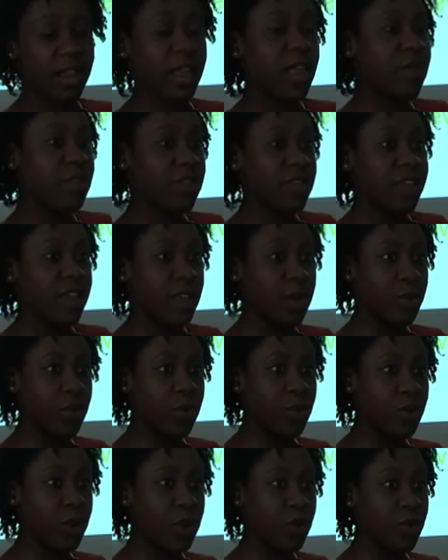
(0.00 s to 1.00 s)
okay, today I'm
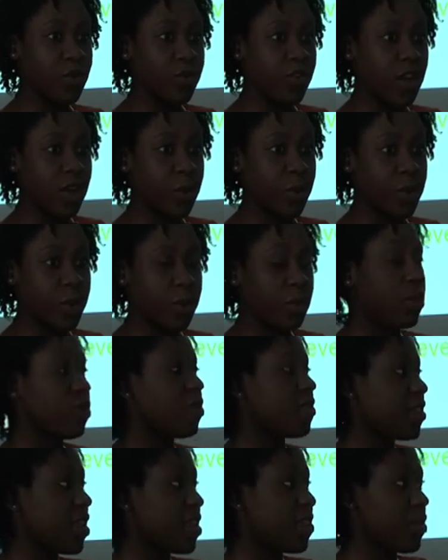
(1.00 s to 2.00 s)
going to work with young people
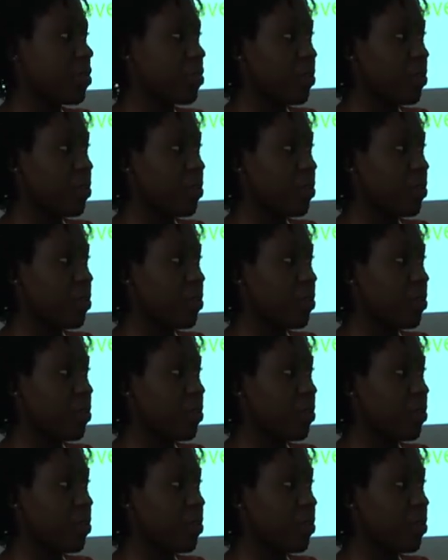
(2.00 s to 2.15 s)
because there's a